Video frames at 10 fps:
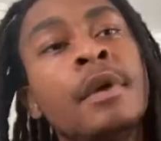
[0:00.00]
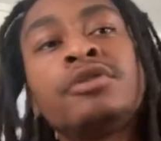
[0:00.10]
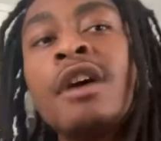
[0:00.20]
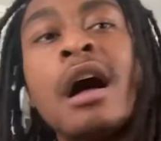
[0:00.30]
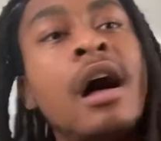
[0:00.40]

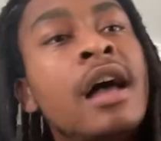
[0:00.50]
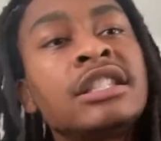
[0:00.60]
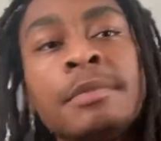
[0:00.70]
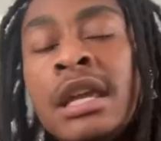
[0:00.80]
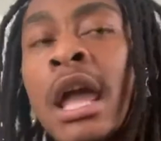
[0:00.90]
Trust
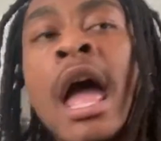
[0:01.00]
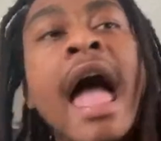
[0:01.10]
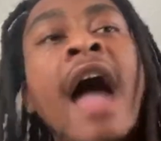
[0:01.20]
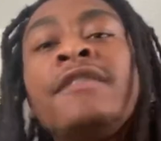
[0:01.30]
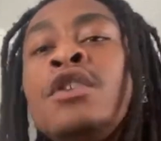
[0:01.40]
me.
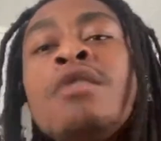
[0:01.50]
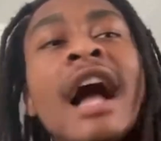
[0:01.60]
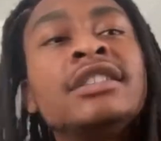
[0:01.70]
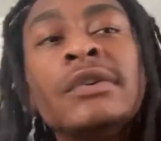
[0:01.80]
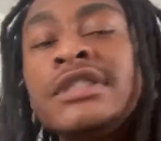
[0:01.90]
After you
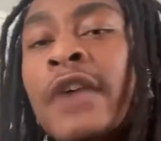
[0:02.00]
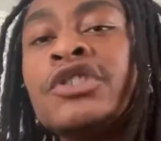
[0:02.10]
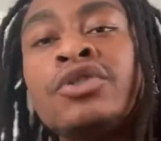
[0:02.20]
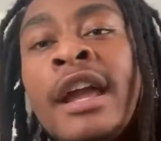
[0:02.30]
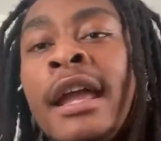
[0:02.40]
got yourself
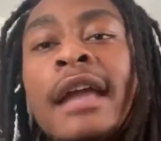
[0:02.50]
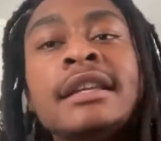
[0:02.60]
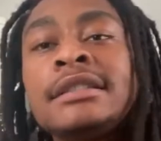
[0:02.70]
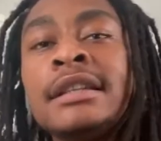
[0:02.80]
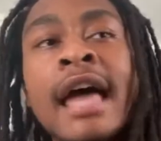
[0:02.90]
straight and
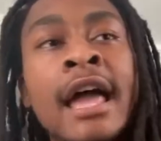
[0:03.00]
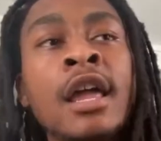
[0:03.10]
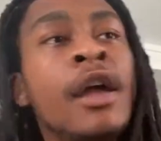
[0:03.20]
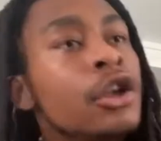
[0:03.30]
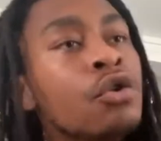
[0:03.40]
this and
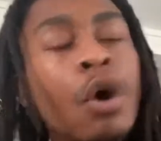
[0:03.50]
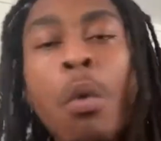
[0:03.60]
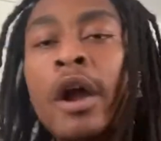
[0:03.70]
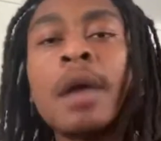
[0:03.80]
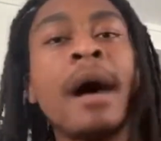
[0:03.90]
that, you can
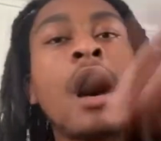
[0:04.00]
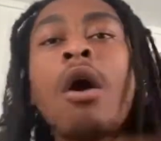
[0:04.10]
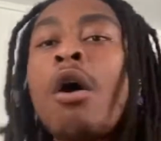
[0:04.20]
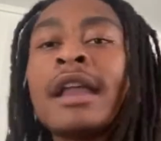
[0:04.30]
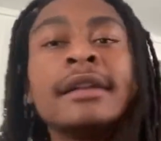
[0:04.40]
worry about
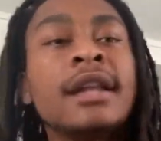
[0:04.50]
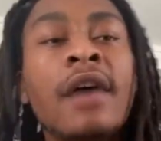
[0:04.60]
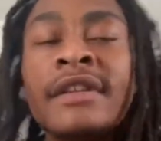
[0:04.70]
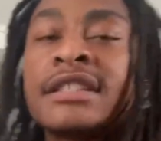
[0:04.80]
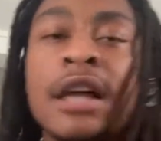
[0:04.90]
all that
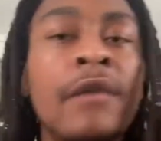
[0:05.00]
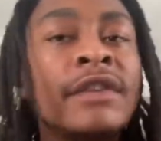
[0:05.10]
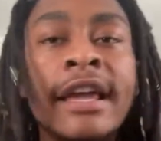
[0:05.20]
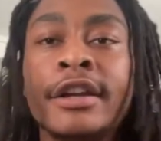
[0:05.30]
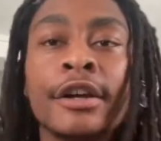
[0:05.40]
love and
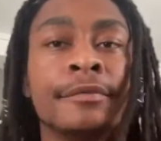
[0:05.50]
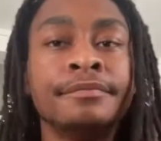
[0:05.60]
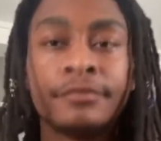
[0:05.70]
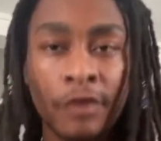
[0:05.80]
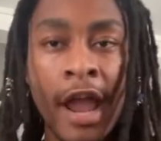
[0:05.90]
stuff later.
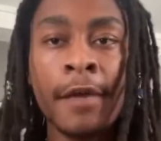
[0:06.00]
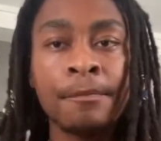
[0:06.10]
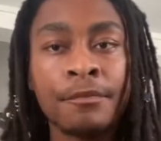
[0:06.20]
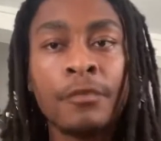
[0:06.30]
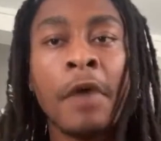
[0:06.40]
Right?
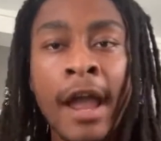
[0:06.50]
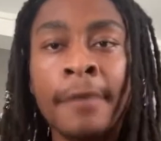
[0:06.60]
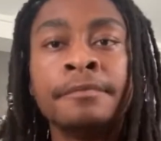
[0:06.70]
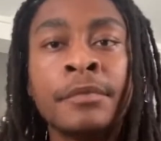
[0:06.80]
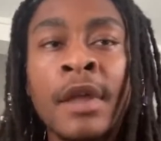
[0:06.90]

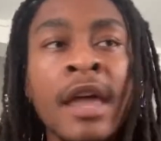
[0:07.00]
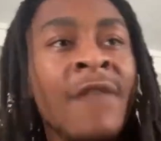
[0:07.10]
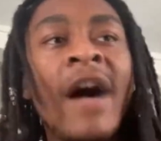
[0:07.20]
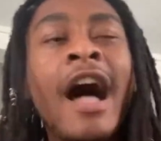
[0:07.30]
Right? If